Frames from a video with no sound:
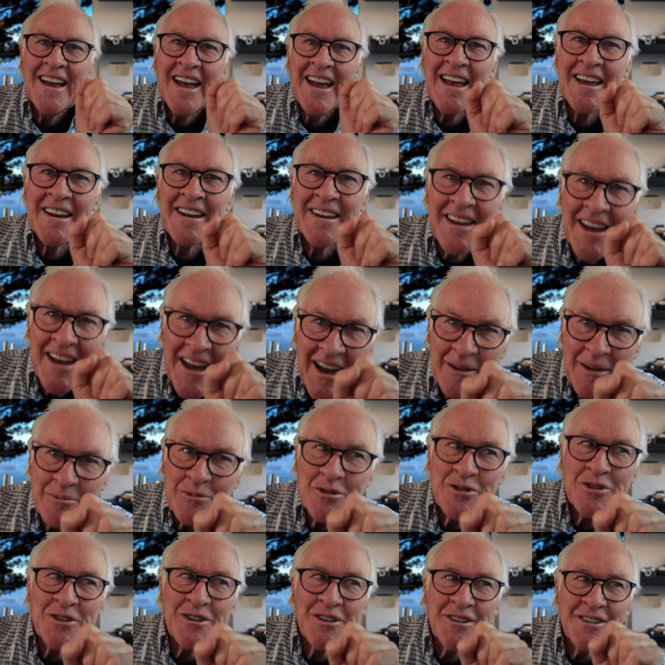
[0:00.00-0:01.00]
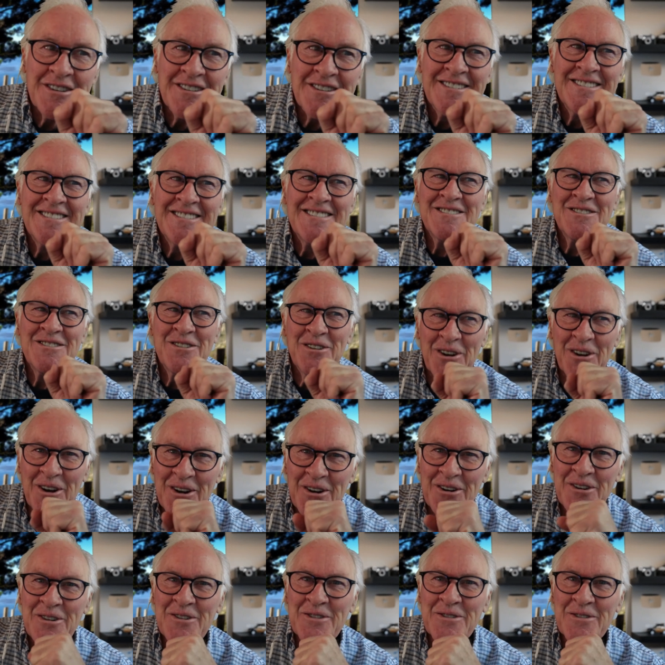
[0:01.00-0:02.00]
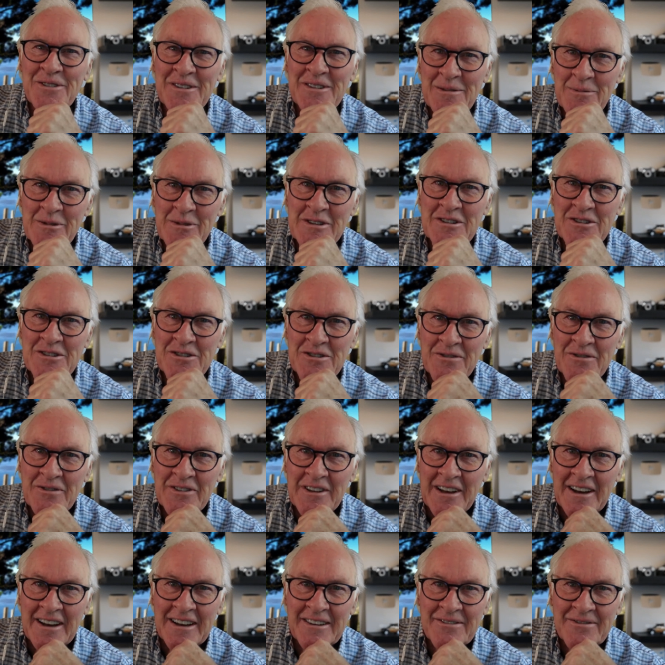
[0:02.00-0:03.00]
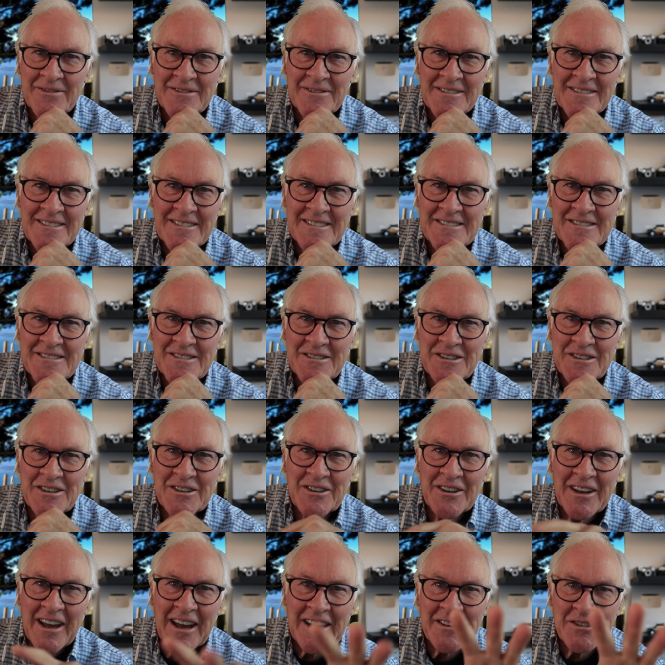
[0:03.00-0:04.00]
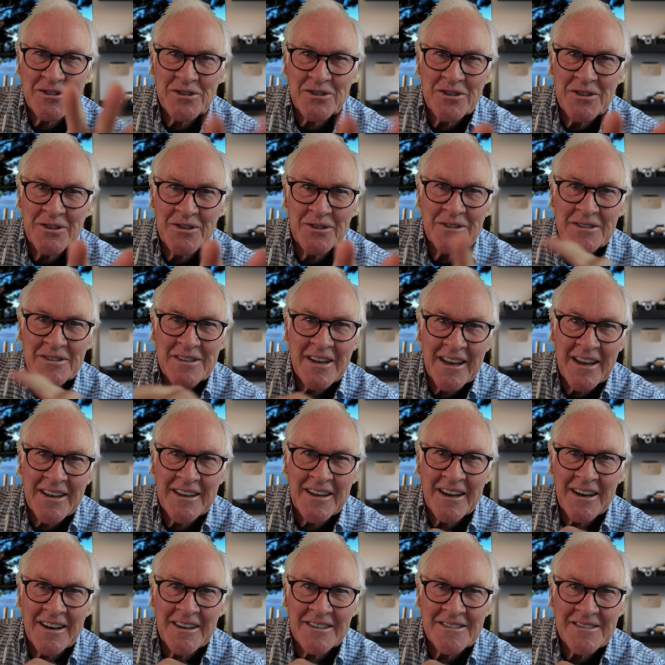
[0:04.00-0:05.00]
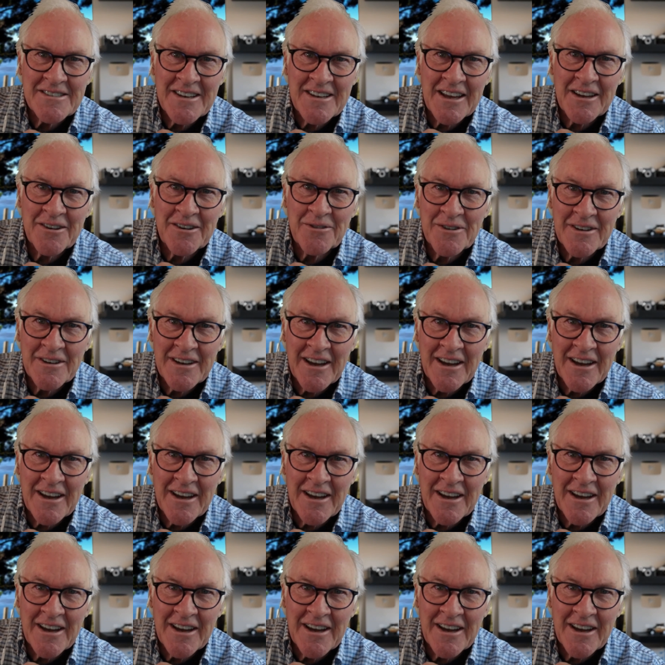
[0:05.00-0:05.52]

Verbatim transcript: and capture your own images of light. See you guys soon. Take care. Stay